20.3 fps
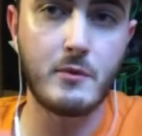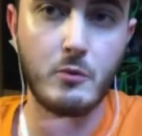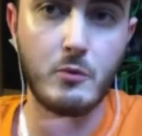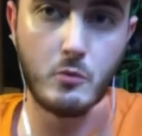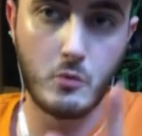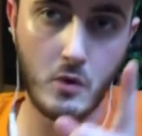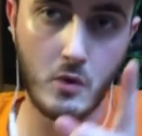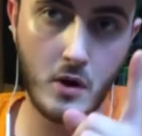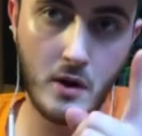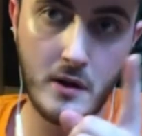
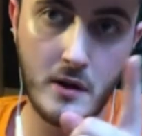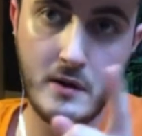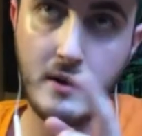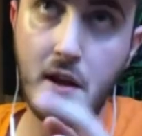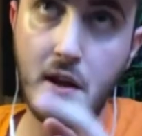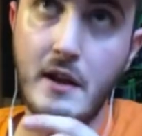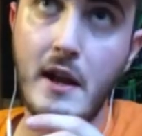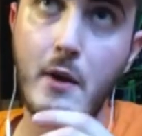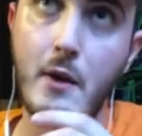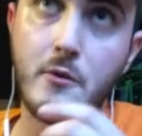one,
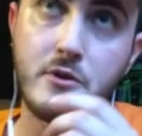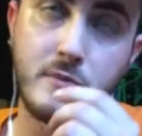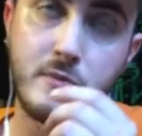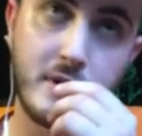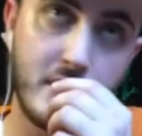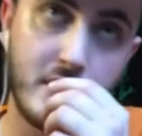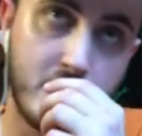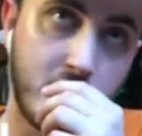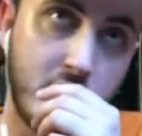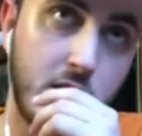and that was
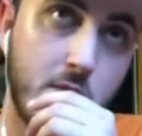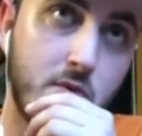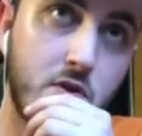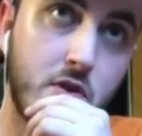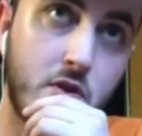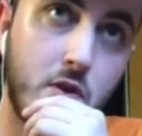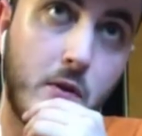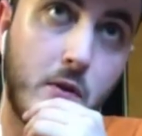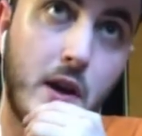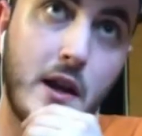because he was
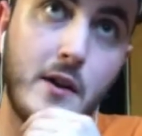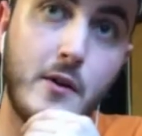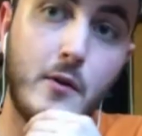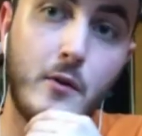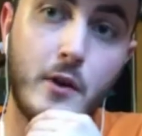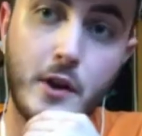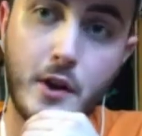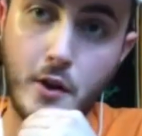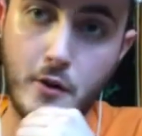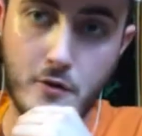located
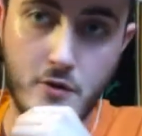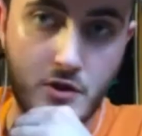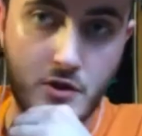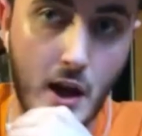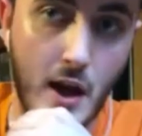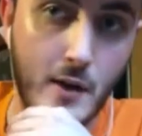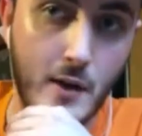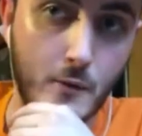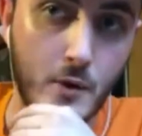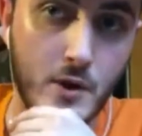on another
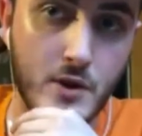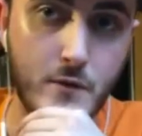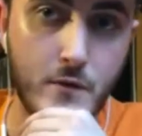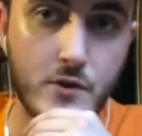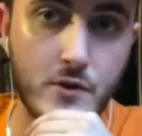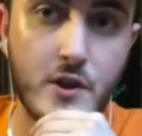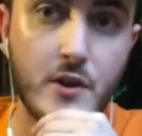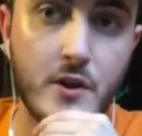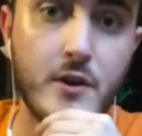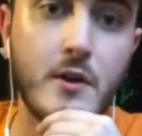side of West
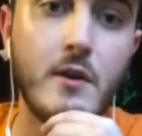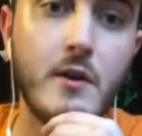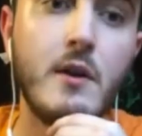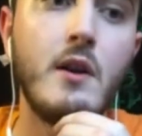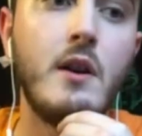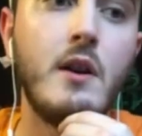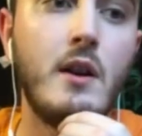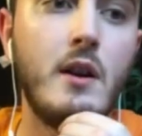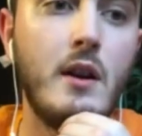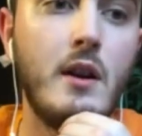Virginia.
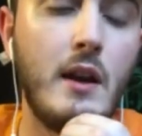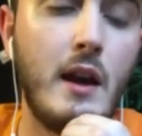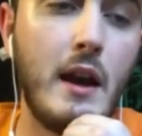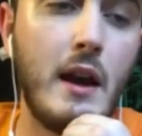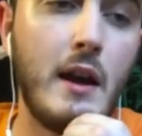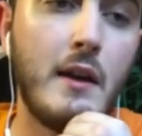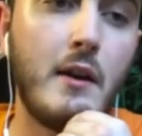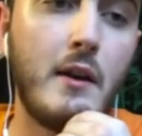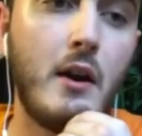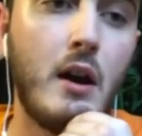
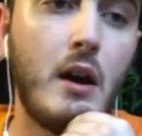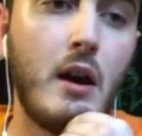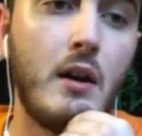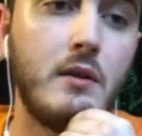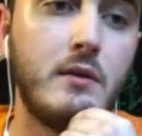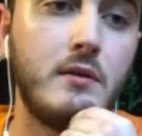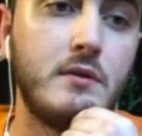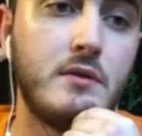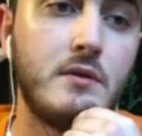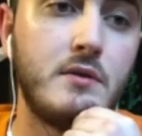And
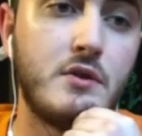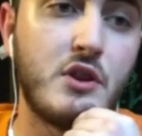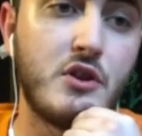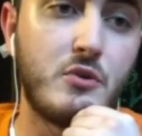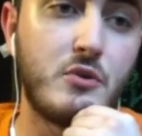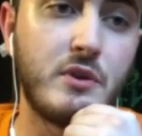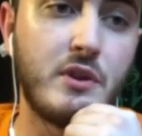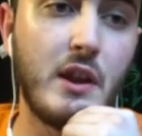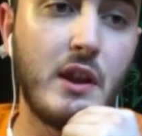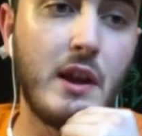
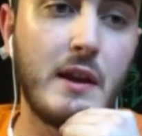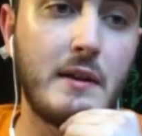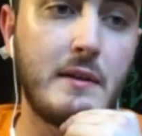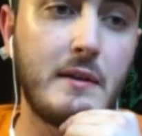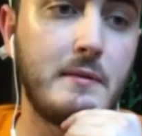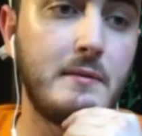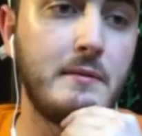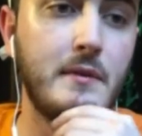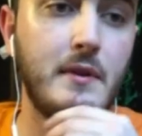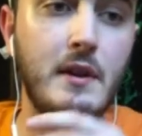just with like
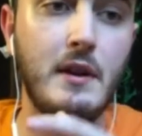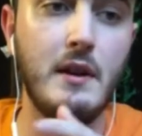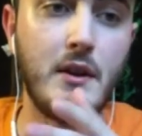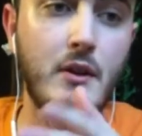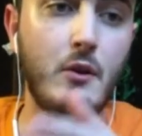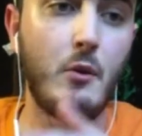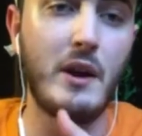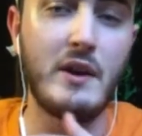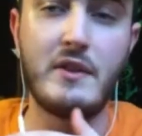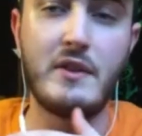
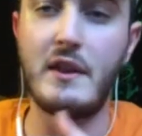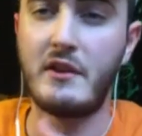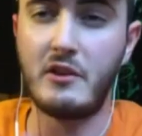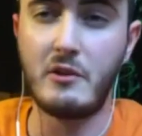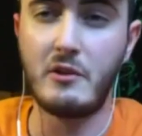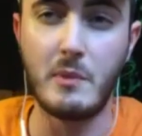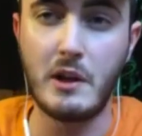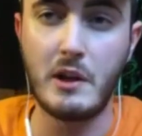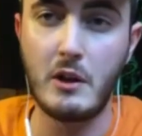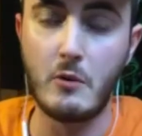the way things
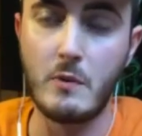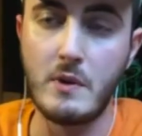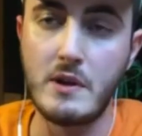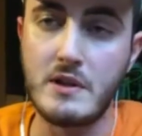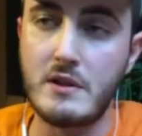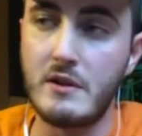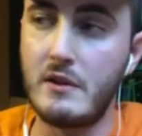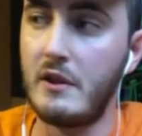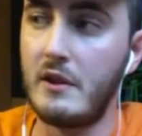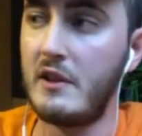have been here
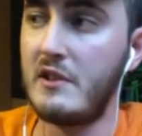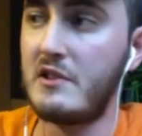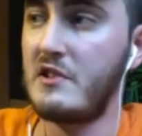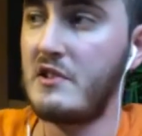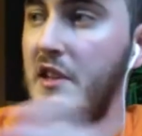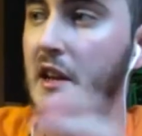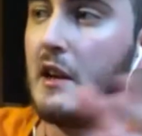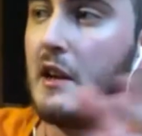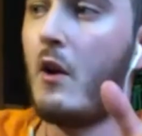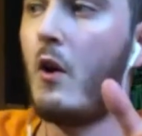recently, it's just
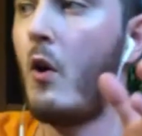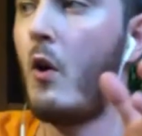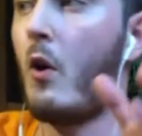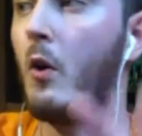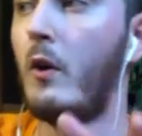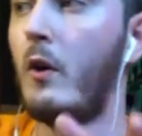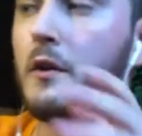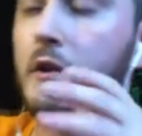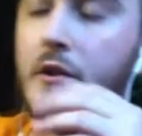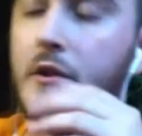kind of
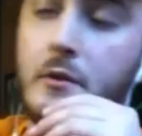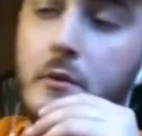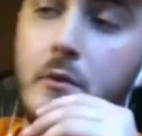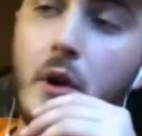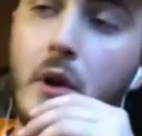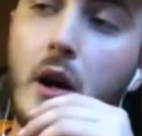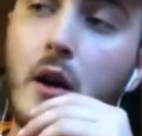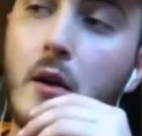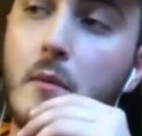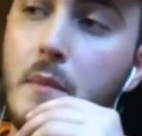hard to
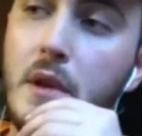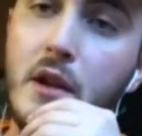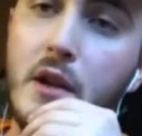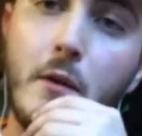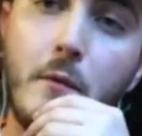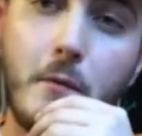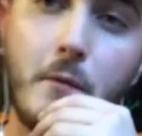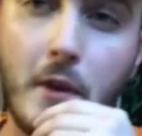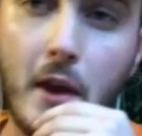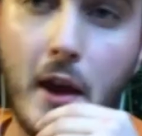meet
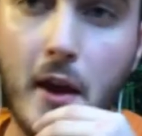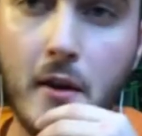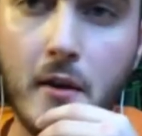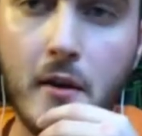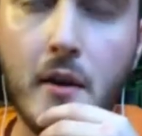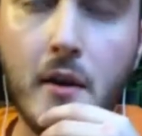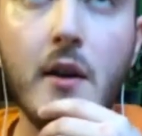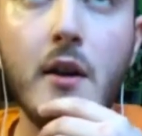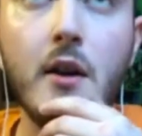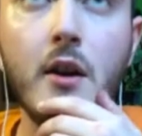up for that.
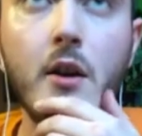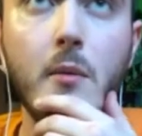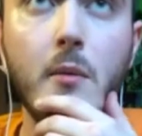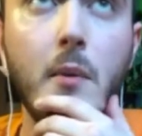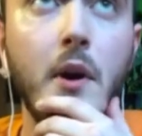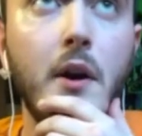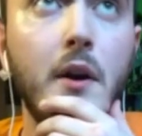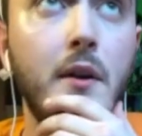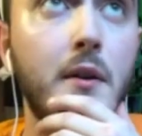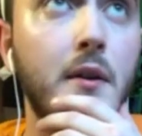
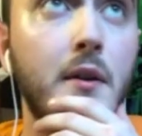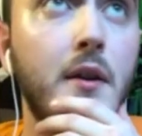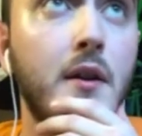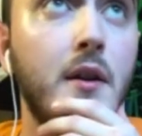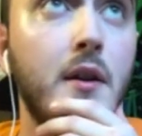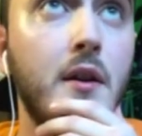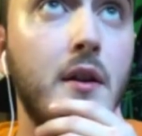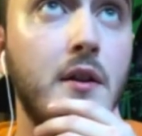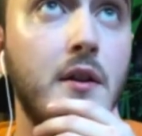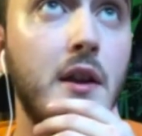But
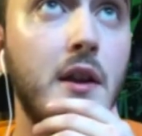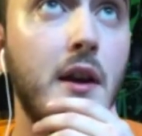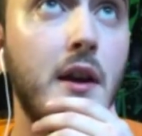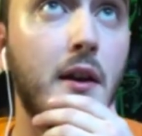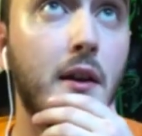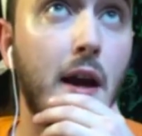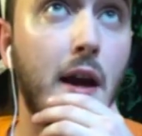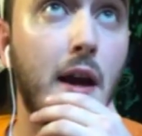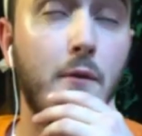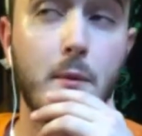yeah,
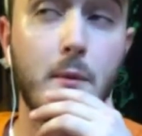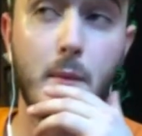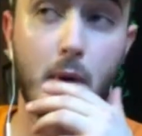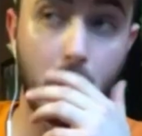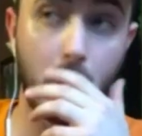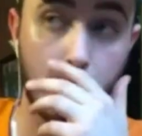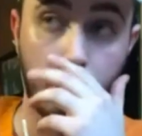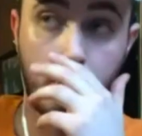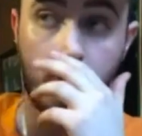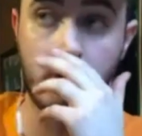
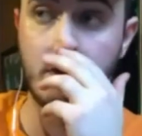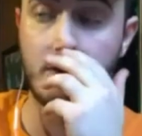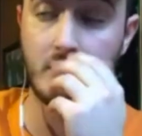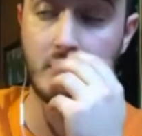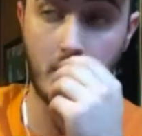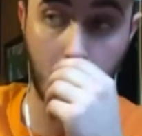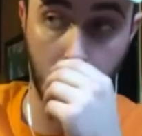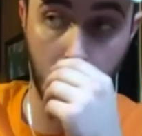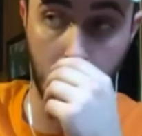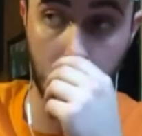everybody was
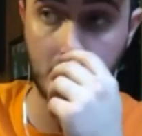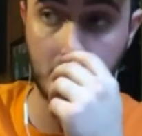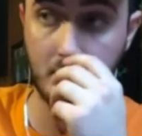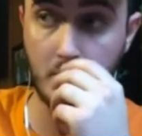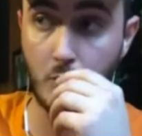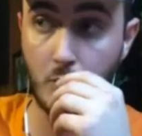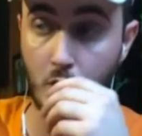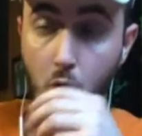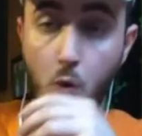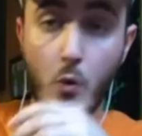
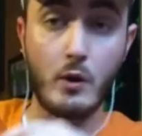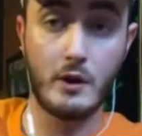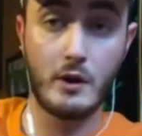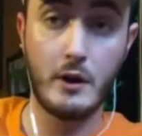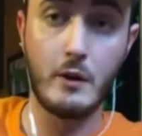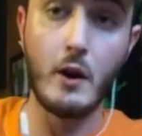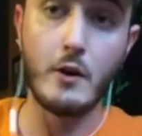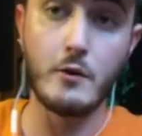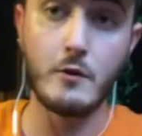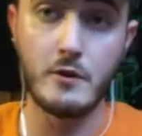recorded
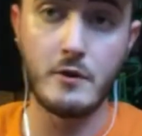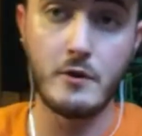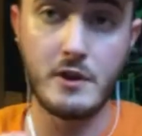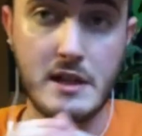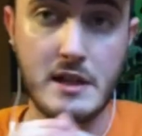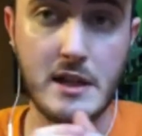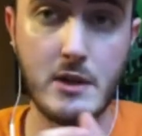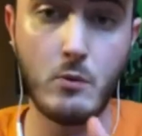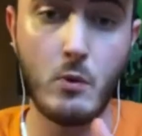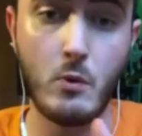here other than
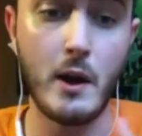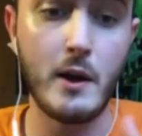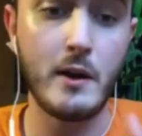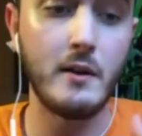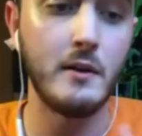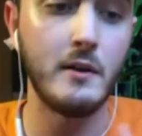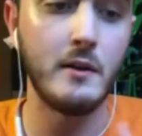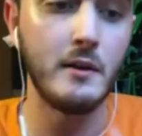D White.